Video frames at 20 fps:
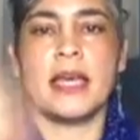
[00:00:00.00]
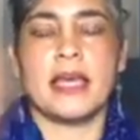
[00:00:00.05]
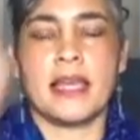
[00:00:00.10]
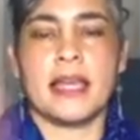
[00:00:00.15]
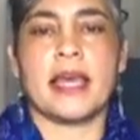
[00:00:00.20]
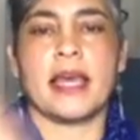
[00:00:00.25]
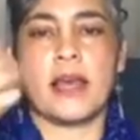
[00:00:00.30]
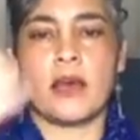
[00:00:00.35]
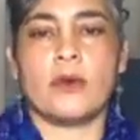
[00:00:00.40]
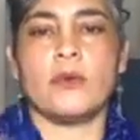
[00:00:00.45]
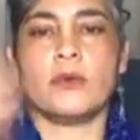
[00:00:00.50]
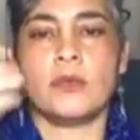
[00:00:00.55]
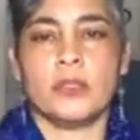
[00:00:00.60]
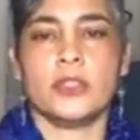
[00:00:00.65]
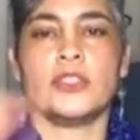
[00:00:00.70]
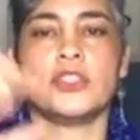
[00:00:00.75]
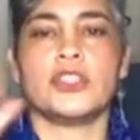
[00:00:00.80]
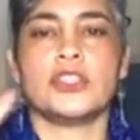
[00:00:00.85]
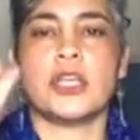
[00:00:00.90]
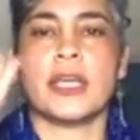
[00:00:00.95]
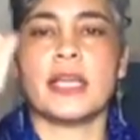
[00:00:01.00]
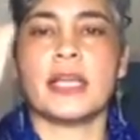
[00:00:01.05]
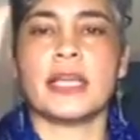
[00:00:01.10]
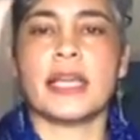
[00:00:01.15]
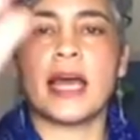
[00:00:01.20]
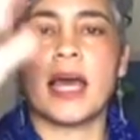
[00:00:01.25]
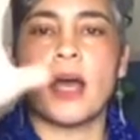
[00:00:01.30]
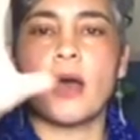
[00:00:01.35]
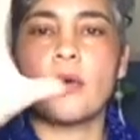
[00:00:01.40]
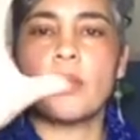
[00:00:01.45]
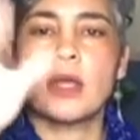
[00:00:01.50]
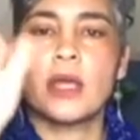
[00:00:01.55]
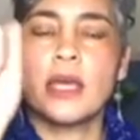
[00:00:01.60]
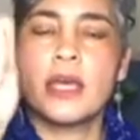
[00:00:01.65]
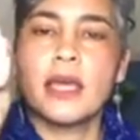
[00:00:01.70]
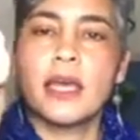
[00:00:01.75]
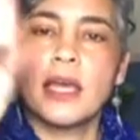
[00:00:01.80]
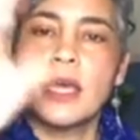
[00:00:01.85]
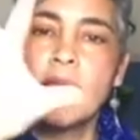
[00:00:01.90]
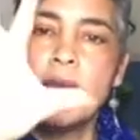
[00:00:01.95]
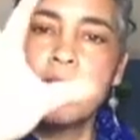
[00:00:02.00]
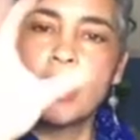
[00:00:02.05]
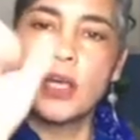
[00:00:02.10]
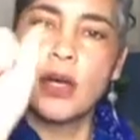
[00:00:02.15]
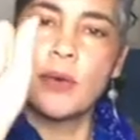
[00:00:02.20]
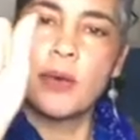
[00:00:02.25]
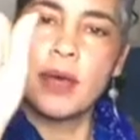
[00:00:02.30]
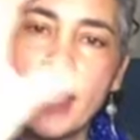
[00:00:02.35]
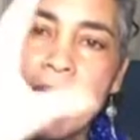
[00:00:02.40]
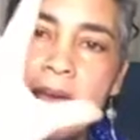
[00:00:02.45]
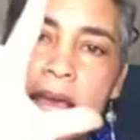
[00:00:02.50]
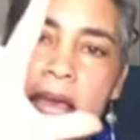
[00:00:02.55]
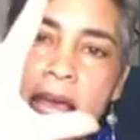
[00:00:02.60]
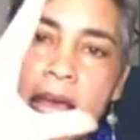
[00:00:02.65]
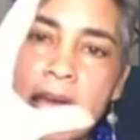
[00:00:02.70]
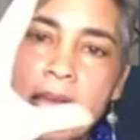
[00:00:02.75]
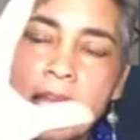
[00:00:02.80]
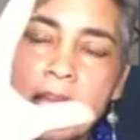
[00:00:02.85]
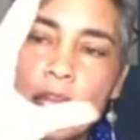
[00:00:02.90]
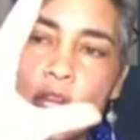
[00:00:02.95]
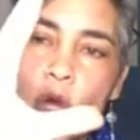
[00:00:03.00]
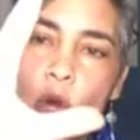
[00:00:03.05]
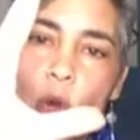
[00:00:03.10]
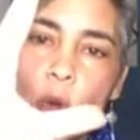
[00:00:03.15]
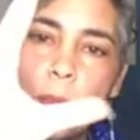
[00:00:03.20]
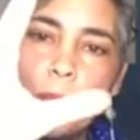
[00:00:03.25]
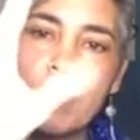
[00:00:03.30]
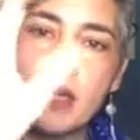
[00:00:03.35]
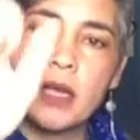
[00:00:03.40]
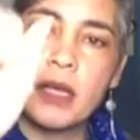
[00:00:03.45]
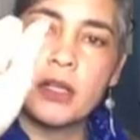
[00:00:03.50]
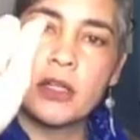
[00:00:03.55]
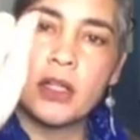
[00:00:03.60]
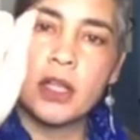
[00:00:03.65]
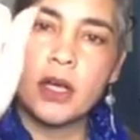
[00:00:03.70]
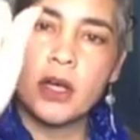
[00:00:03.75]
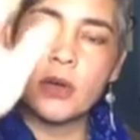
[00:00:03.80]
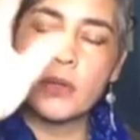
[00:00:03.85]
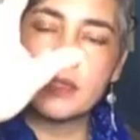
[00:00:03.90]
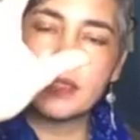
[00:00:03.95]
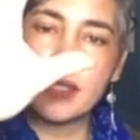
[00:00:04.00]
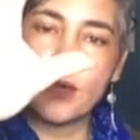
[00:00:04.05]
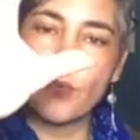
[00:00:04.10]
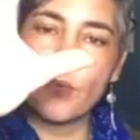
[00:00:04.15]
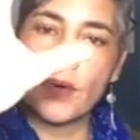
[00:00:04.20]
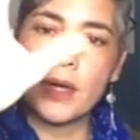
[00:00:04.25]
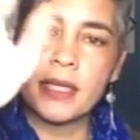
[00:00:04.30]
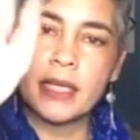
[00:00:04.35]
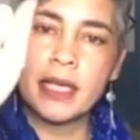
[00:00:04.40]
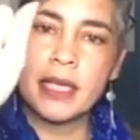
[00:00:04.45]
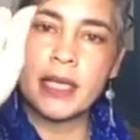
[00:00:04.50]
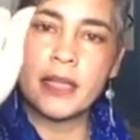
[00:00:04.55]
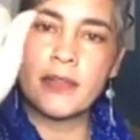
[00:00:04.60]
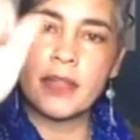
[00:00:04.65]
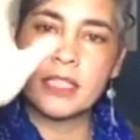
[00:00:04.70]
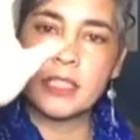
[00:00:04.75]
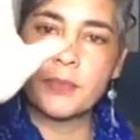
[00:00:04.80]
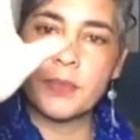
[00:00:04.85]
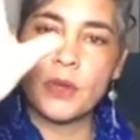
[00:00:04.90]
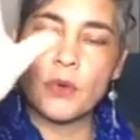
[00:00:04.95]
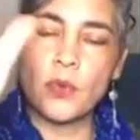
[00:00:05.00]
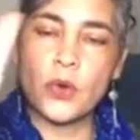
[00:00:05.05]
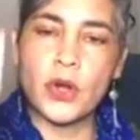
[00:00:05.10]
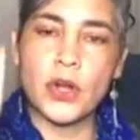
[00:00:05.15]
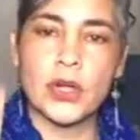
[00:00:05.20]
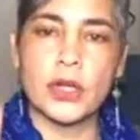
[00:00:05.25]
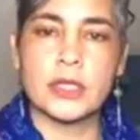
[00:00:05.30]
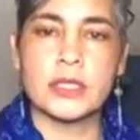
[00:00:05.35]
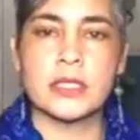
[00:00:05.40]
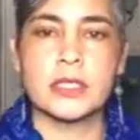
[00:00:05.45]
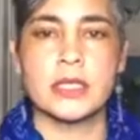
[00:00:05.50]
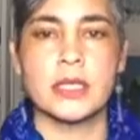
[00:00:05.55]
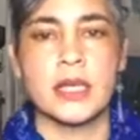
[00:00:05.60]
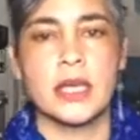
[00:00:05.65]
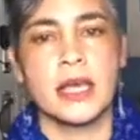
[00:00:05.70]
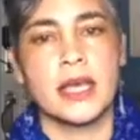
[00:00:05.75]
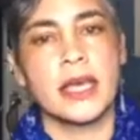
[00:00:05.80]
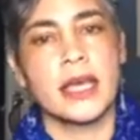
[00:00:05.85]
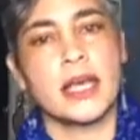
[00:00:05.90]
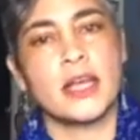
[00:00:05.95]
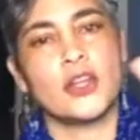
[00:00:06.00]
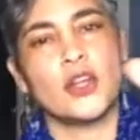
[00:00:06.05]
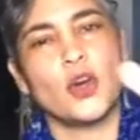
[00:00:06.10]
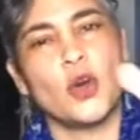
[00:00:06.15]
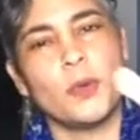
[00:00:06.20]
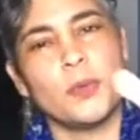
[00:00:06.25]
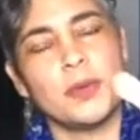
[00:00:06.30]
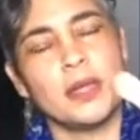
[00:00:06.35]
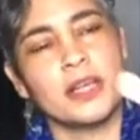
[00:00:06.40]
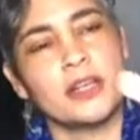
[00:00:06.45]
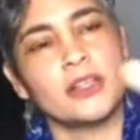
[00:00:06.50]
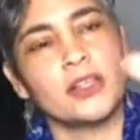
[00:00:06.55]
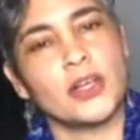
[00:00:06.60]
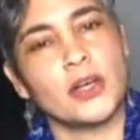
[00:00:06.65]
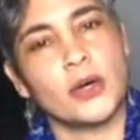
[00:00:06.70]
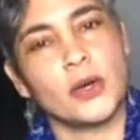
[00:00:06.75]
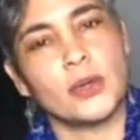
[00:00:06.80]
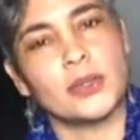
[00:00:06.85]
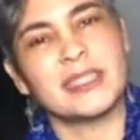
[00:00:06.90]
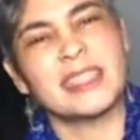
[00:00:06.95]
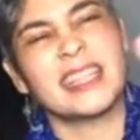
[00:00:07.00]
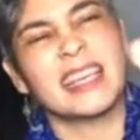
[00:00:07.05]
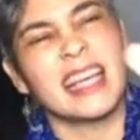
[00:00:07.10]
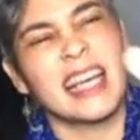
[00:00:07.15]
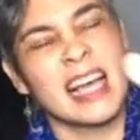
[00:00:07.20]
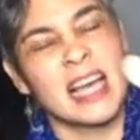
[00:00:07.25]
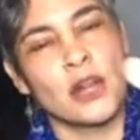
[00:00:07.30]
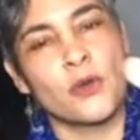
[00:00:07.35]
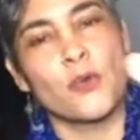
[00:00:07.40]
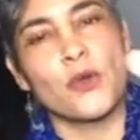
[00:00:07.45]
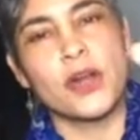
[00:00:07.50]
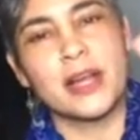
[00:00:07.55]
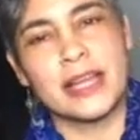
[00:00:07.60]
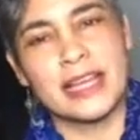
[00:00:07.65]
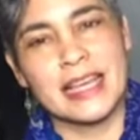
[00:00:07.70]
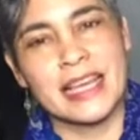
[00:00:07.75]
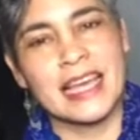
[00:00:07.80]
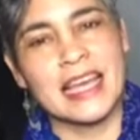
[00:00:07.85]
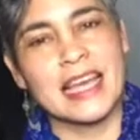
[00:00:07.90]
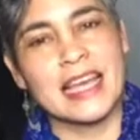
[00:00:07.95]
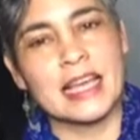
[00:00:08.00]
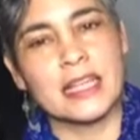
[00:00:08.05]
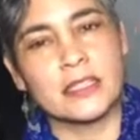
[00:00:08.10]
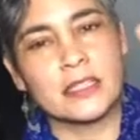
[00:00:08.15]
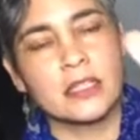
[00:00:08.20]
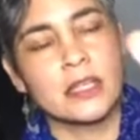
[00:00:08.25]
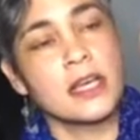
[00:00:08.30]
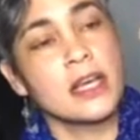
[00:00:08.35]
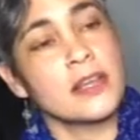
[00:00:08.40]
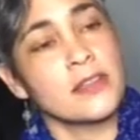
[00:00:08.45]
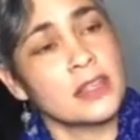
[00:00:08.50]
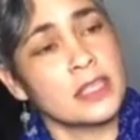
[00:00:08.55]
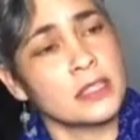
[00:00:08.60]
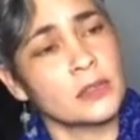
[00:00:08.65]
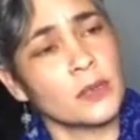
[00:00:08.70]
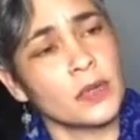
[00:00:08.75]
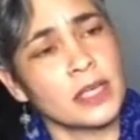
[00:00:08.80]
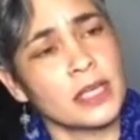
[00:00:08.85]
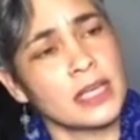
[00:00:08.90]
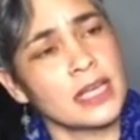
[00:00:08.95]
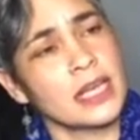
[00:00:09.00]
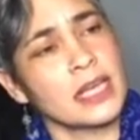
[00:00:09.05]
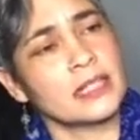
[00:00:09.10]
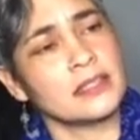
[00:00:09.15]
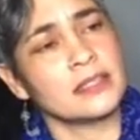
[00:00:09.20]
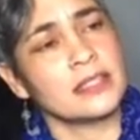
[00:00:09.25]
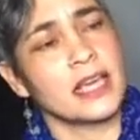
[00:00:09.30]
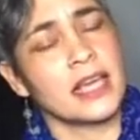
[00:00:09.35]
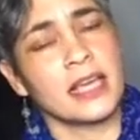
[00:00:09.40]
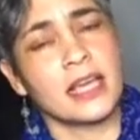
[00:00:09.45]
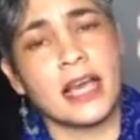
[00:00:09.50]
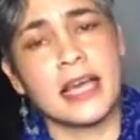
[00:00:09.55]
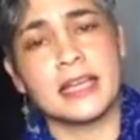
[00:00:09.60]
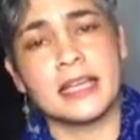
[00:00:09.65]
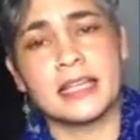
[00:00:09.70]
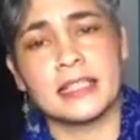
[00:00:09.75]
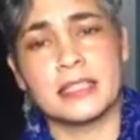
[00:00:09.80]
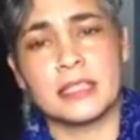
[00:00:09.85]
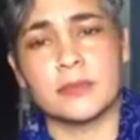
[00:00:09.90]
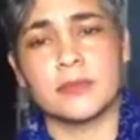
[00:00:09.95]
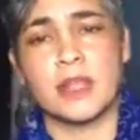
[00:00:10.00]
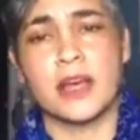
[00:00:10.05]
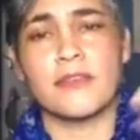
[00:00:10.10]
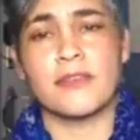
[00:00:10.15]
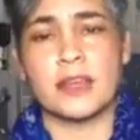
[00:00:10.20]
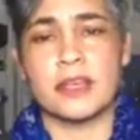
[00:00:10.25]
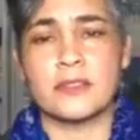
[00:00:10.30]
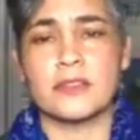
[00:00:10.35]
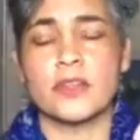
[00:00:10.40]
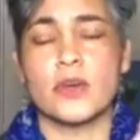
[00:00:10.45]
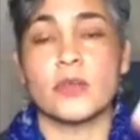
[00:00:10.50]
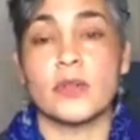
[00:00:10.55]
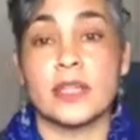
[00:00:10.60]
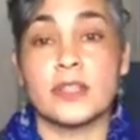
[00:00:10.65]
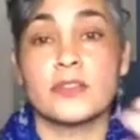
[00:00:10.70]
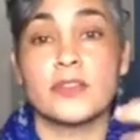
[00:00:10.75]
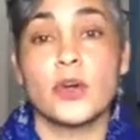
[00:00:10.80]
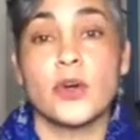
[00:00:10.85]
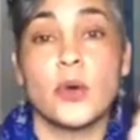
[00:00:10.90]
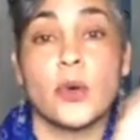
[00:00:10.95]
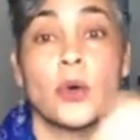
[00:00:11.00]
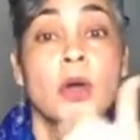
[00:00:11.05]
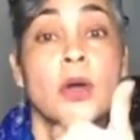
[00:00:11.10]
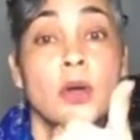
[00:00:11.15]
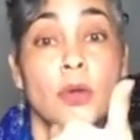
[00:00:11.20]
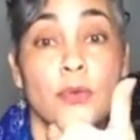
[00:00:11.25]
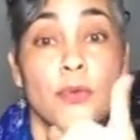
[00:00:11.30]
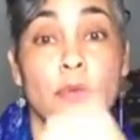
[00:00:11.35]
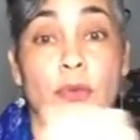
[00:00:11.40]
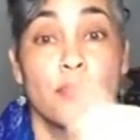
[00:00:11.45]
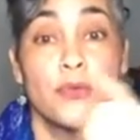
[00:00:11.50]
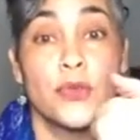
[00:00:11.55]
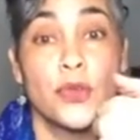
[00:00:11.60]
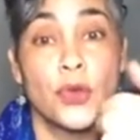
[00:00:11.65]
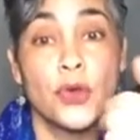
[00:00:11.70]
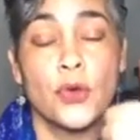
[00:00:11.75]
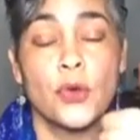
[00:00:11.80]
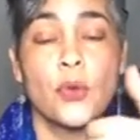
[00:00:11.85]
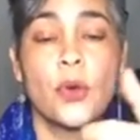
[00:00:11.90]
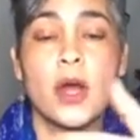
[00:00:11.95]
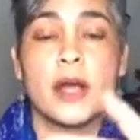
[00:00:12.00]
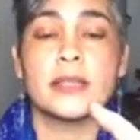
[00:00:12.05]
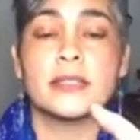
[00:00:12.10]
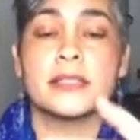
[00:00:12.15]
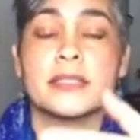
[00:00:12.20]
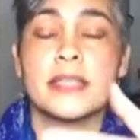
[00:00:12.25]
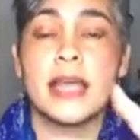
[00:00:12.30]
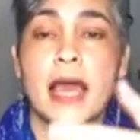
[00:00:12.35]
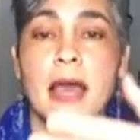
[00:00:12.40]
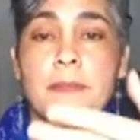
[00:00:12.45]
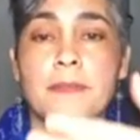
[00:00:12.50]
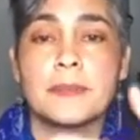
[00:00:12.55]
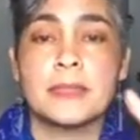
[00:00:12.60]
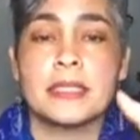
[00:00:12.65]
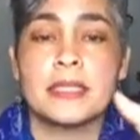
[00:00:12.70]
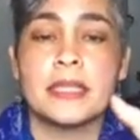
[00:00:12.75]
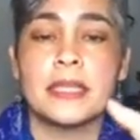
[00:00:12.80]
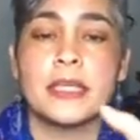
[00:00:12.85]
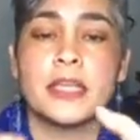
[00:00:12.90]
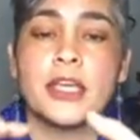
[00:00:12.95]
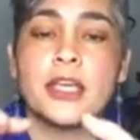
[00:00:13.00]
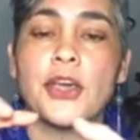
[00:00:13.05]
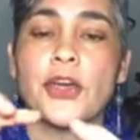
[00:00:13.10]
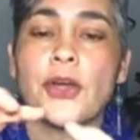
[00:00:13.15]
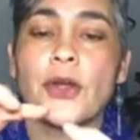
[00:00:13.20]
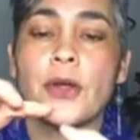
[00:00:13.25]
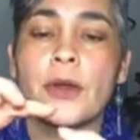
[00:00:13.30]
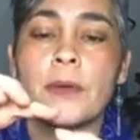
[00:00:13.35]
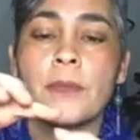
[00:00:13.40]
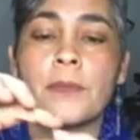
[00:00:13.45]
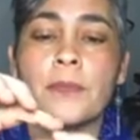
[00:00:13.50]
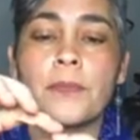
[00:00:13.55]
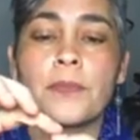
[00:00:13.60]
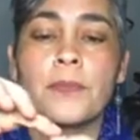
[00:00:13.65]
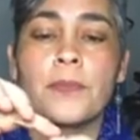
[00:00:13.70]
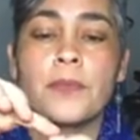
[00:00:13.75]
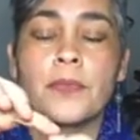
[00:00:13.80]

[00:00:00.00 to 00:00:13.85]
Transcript: And now shake it out and ahead and open and close that one hand that's been worked, and open and close the kind of working hand. This working hand saying, I need some loving, so let's go review our steps here.